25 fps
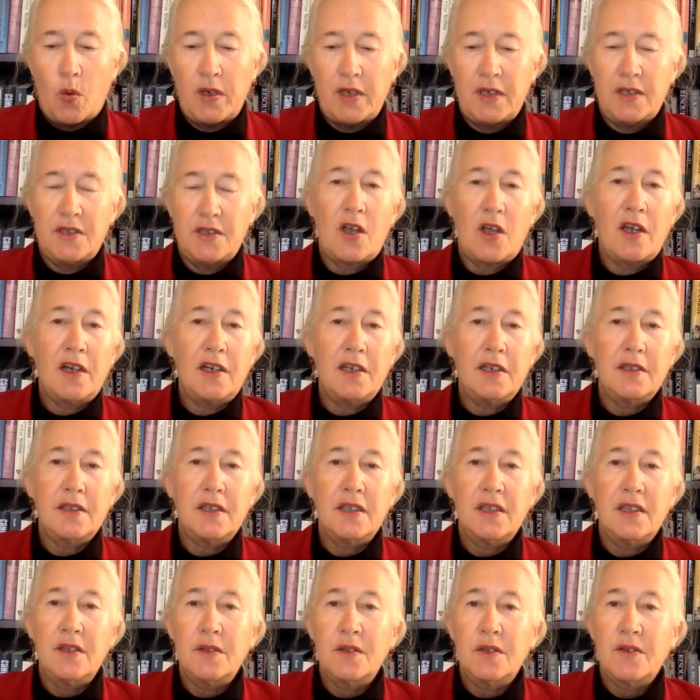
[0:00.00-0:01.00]
When he taught
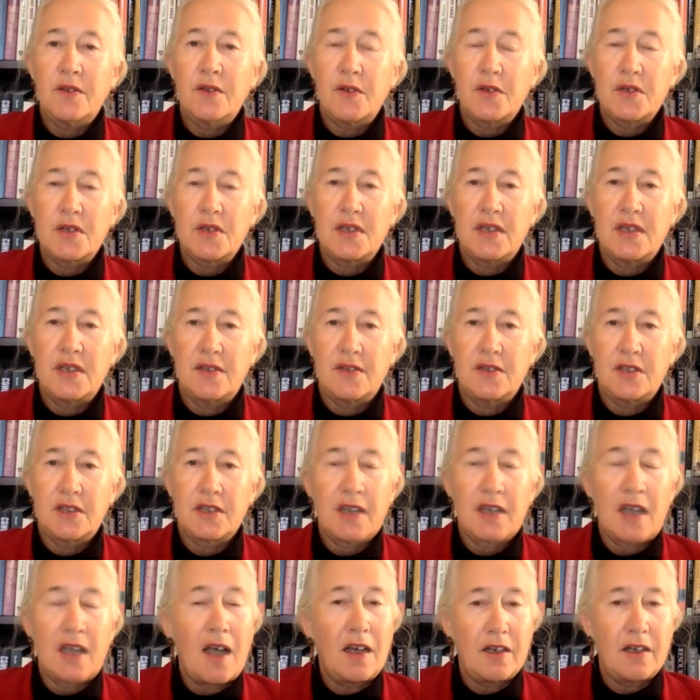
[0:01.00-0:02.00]
at the University
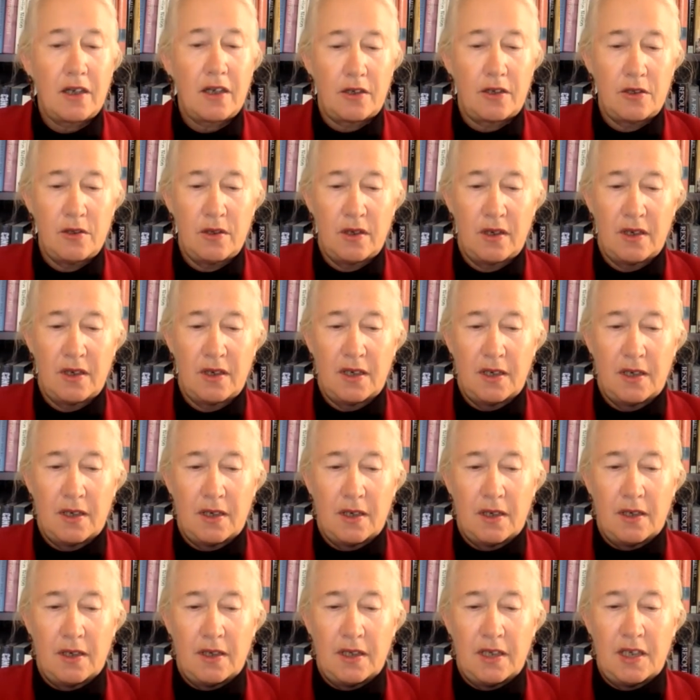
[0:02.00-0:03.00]
of Chicago,
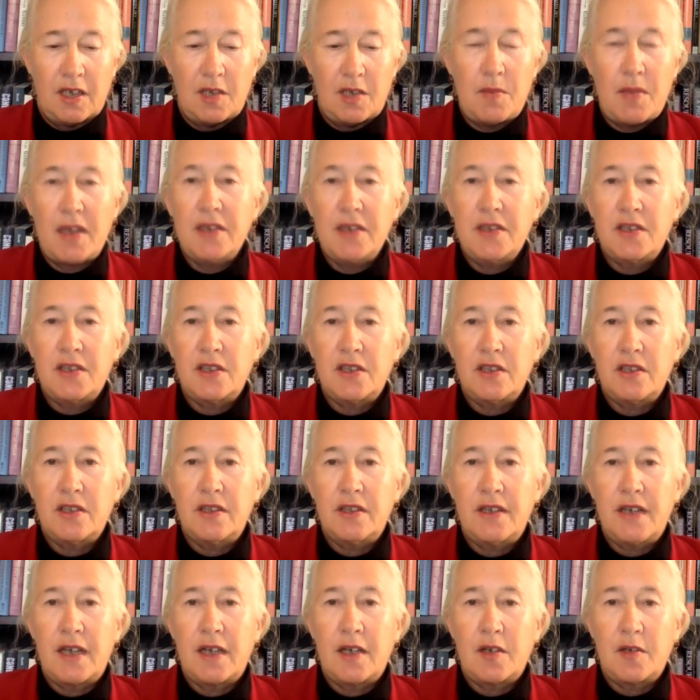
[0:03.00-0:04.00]
he
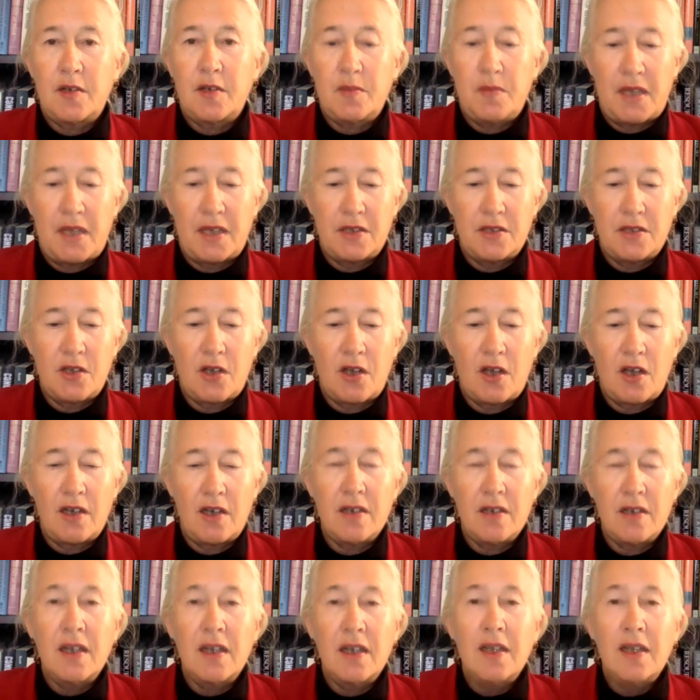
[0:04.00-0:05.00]
mentored um, and
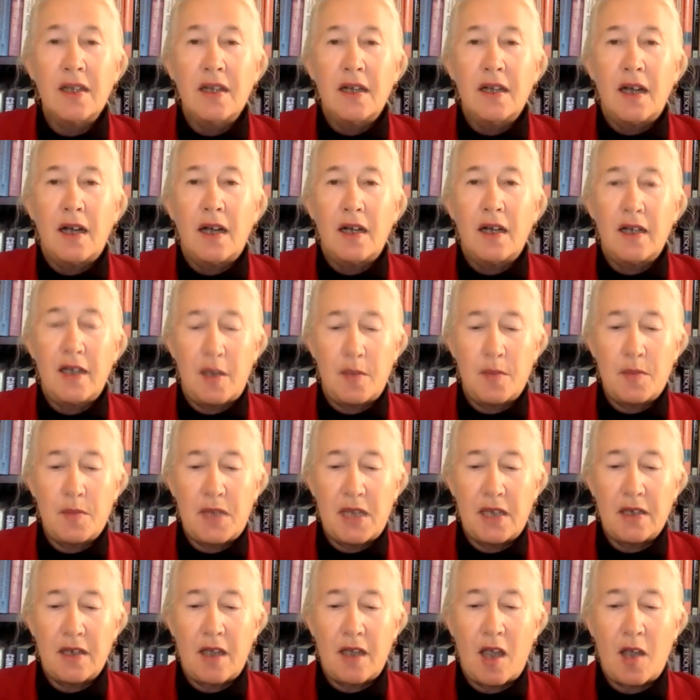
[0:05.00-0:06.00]
taught uh,
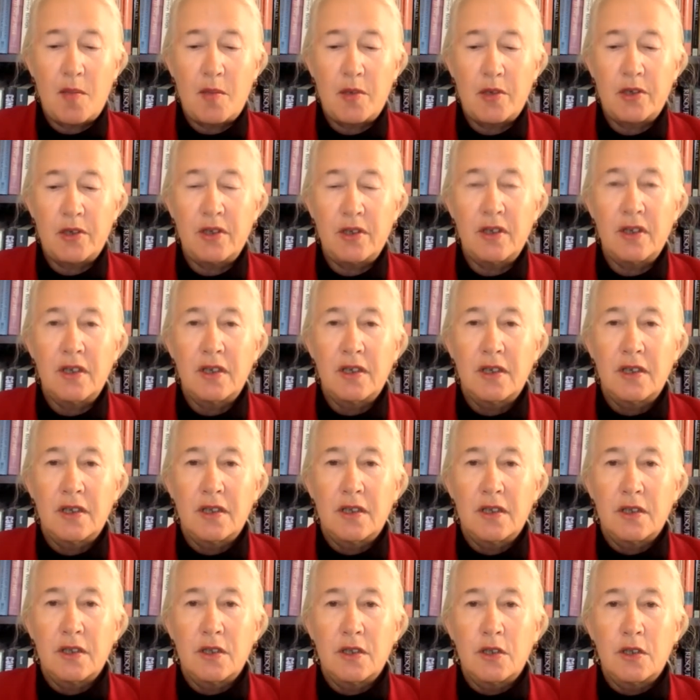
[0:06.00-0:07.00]
M. King Hubbert,
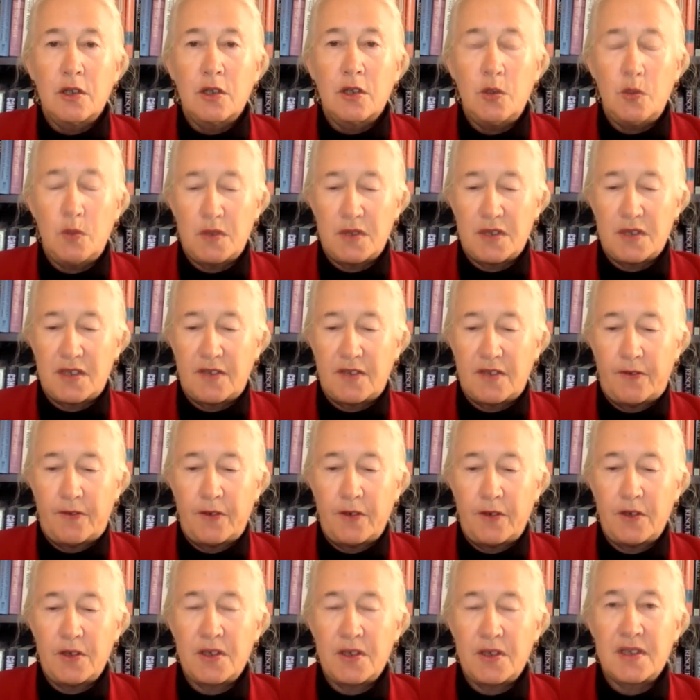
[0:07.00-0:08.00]
who was the
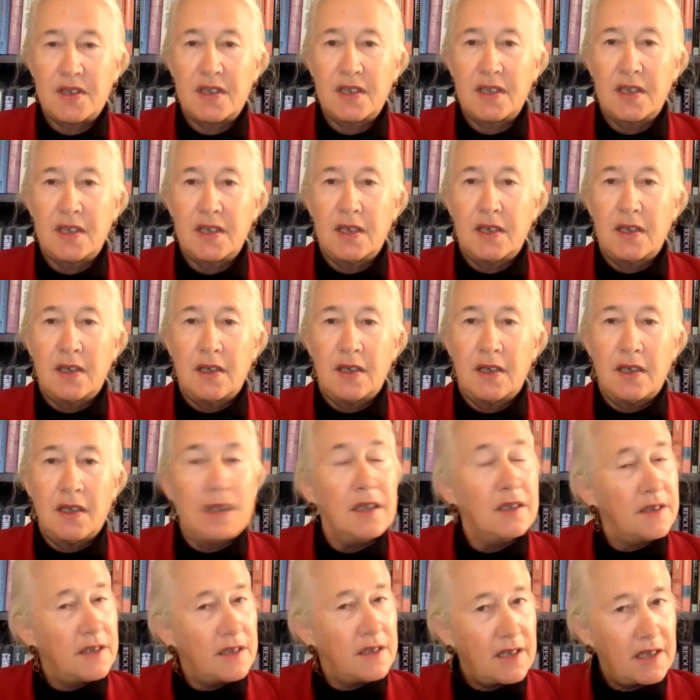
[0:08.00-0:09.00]
first
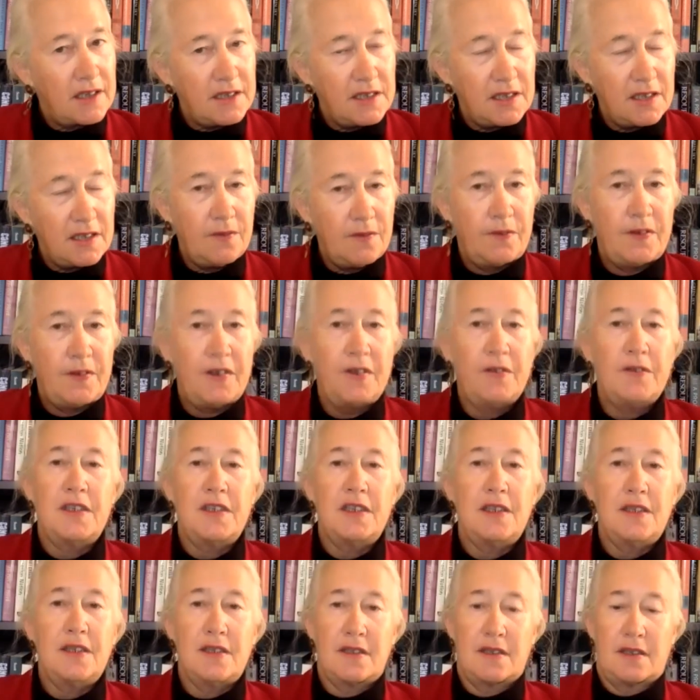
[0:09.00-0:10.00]
in the nineteen
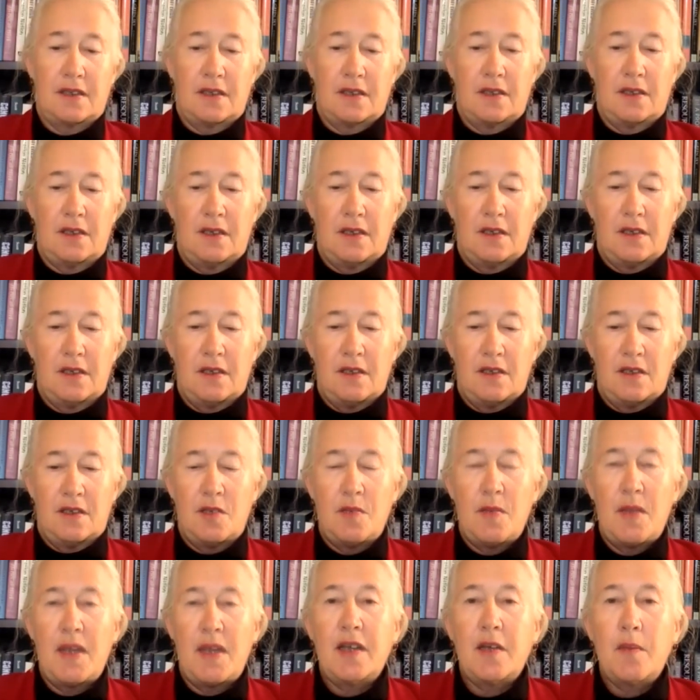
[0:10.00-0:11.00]
fifties
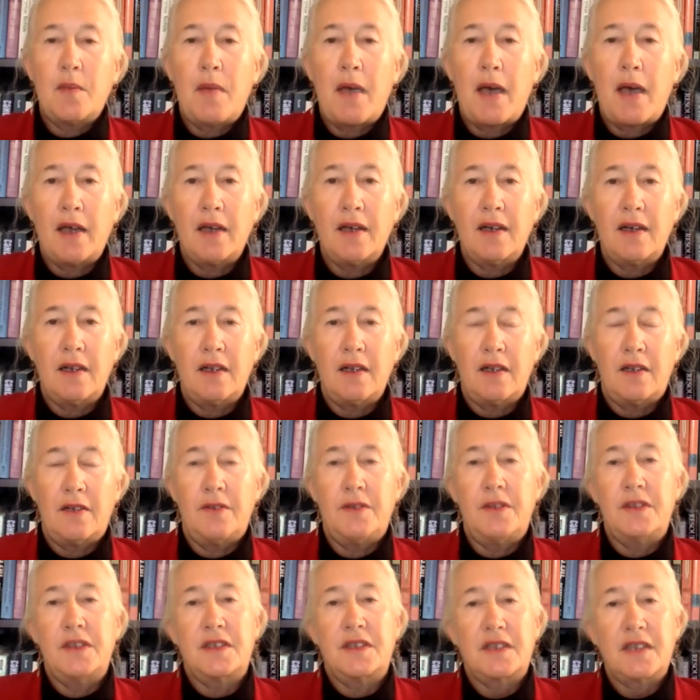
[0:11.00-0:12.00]
to make a model
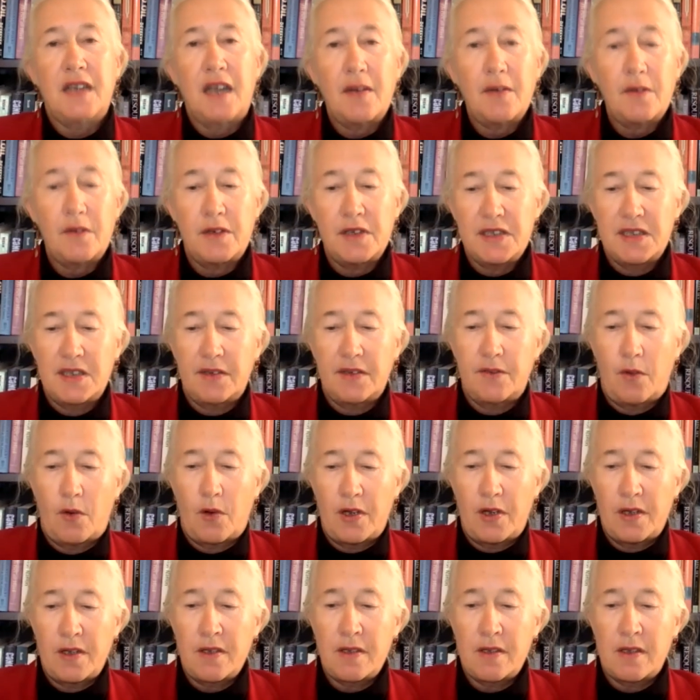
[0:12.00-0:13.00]
of discoveries of
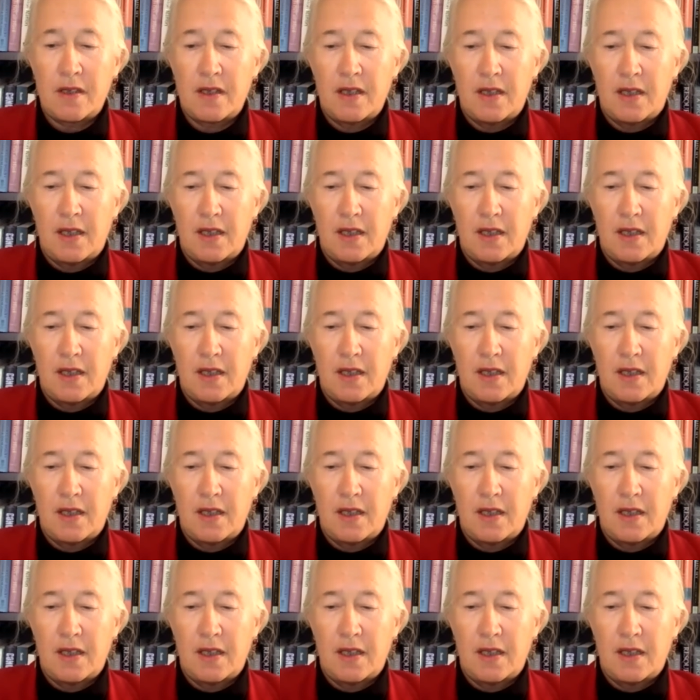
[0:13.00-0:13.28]
oil,